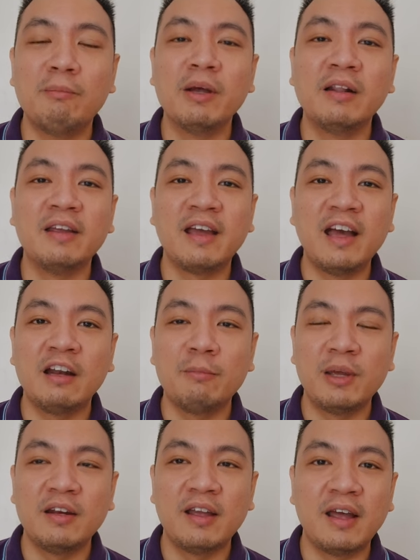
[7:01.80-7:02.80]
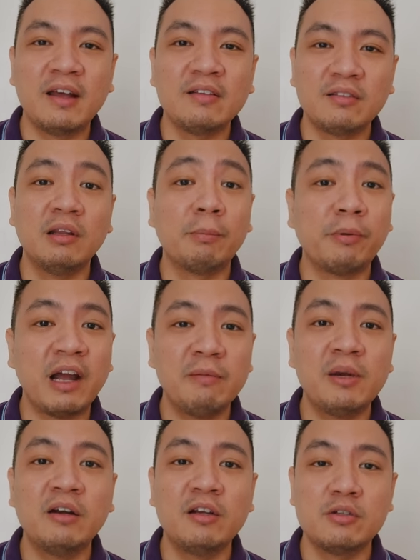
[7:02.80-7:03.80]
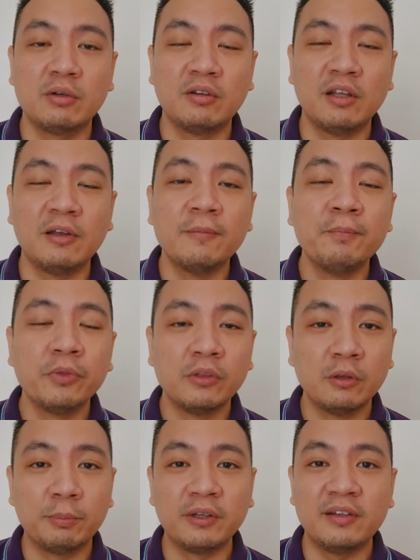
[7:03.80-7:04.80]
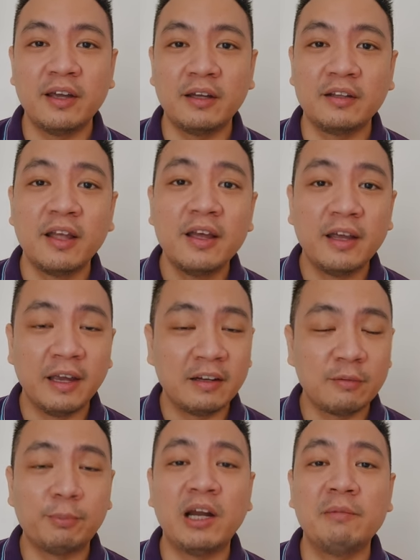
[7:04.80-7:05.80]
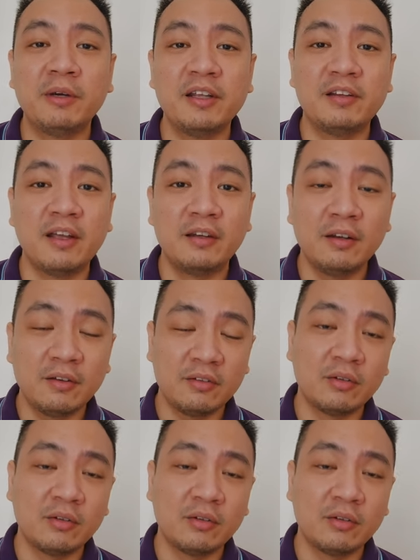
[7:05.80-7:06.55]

the building admin has the primary duty to protect its primary tenants.